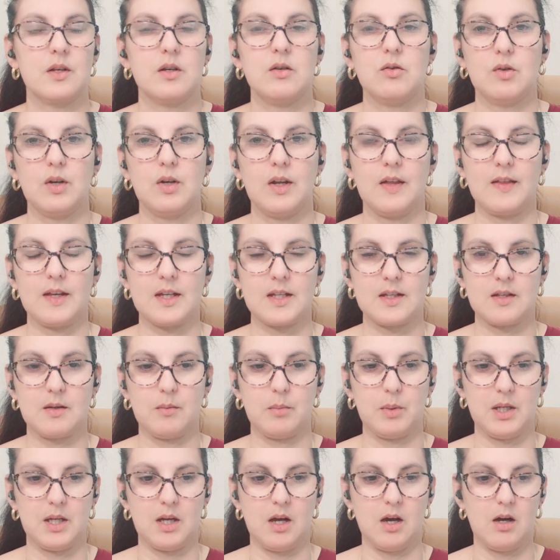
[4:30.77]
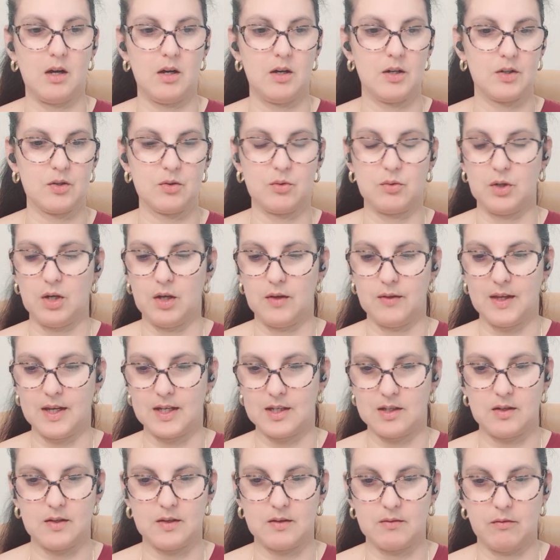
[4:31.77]
oh no, that's a bit hard. Oh no, that
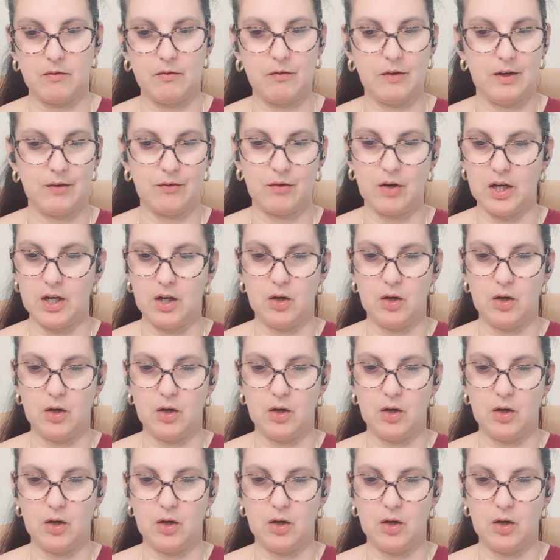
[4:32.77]
doesn't fit right.